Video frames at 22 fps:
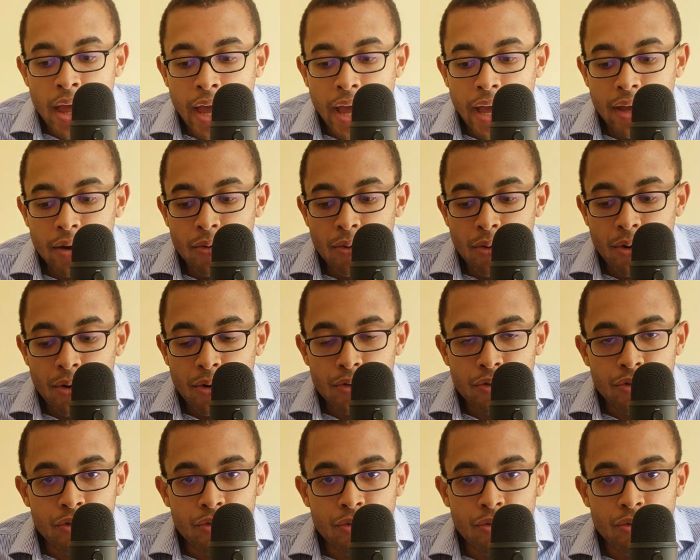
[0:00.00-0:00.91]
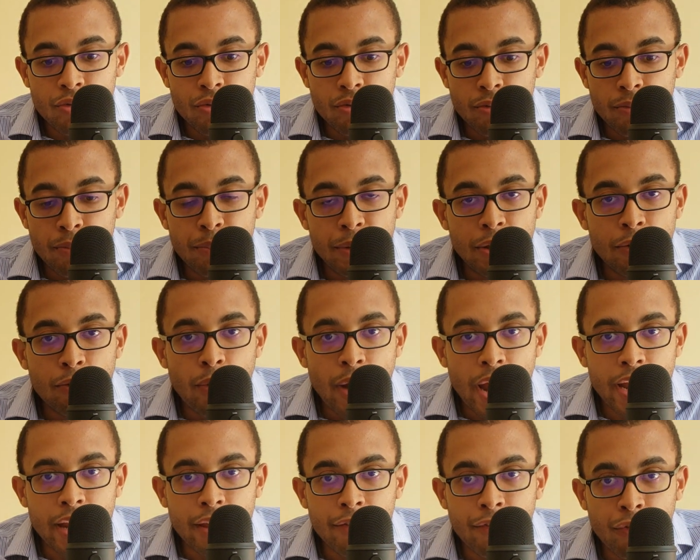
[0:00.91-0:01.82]
in order to be
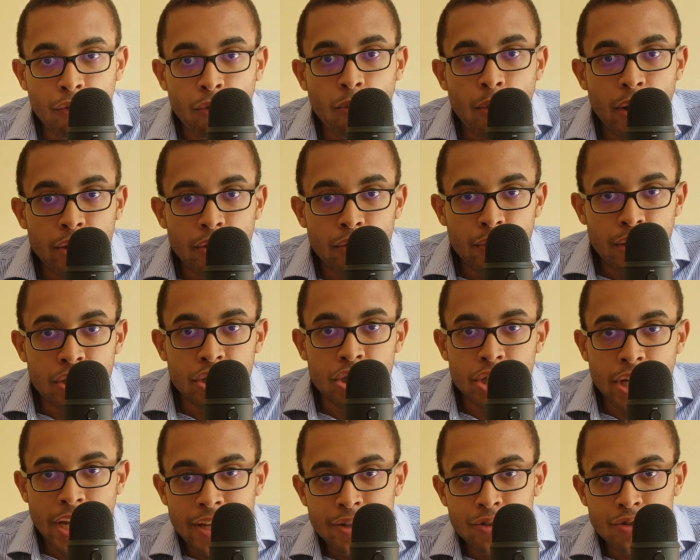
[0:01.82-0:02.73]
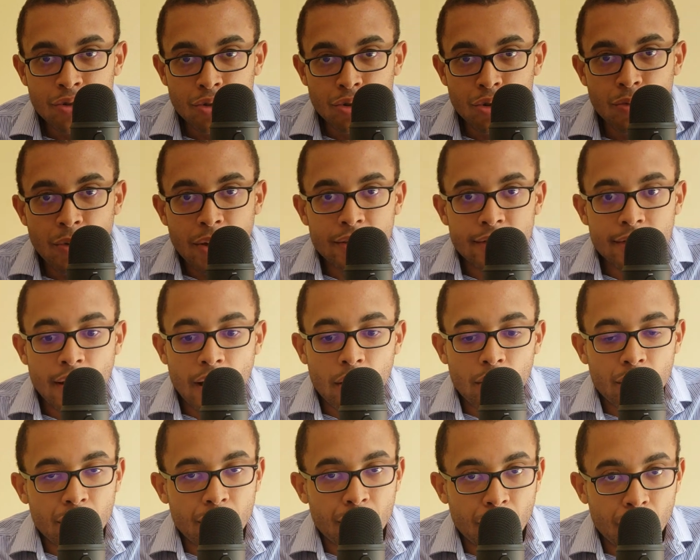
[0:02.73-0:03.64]
ready for when you exchange your US
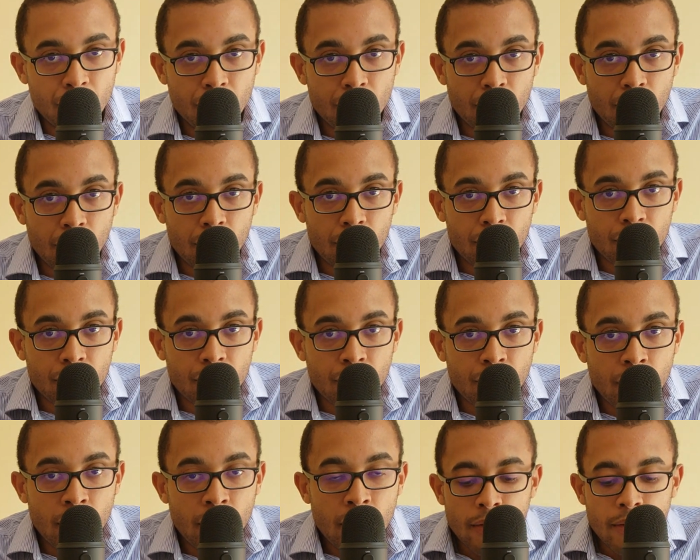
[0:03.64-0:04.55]
dollars for euros.